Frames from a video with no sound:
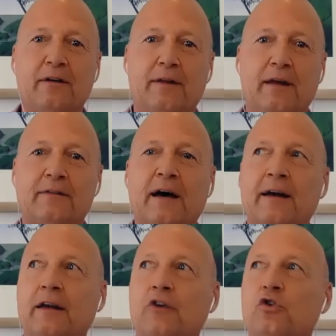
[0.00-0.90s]
They're
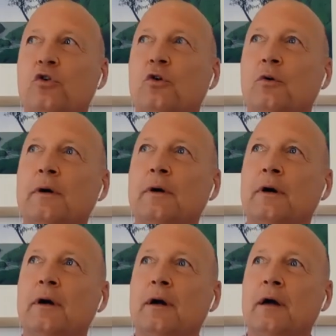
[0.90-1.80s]
starting to
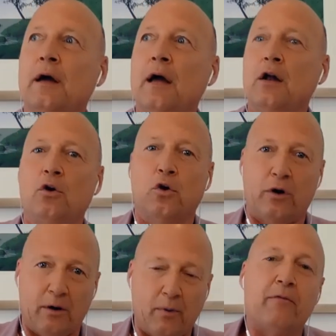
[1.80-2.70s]
look
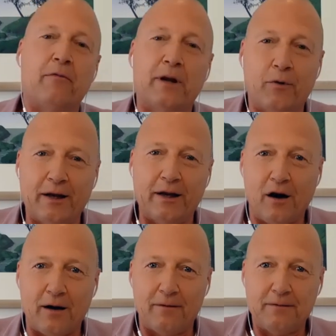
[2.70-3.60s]
at what they really want in
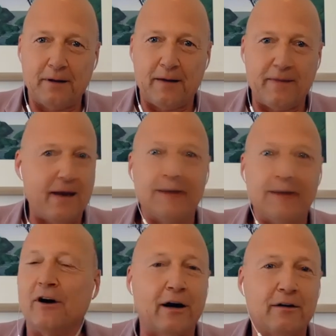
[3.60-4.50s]
life. And that
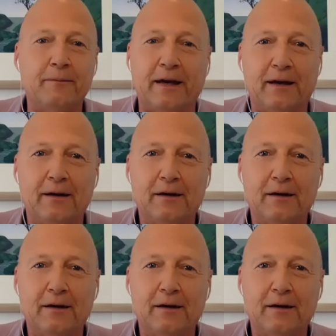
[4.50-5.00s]
excites me,